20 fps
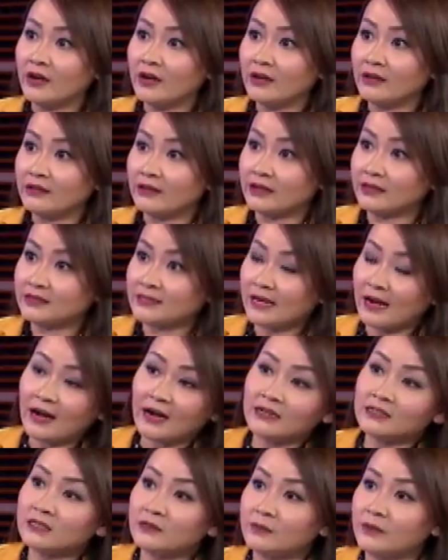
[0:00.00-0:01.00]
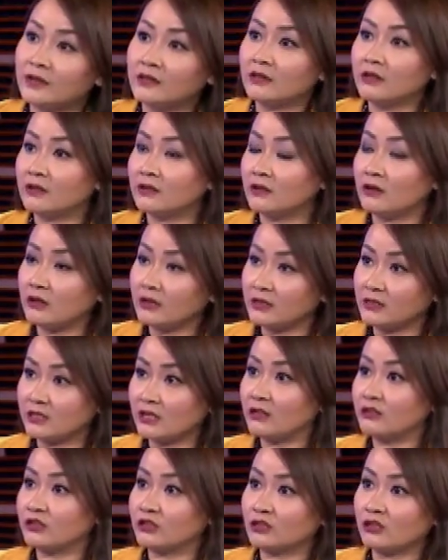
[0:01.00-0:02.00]
the attacks, I mean, the
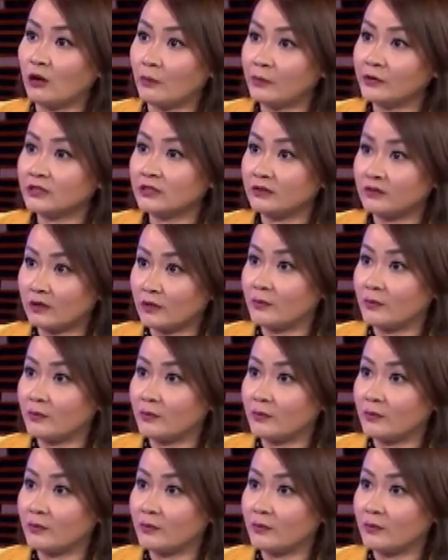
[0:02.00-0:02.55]
intelligence operatives have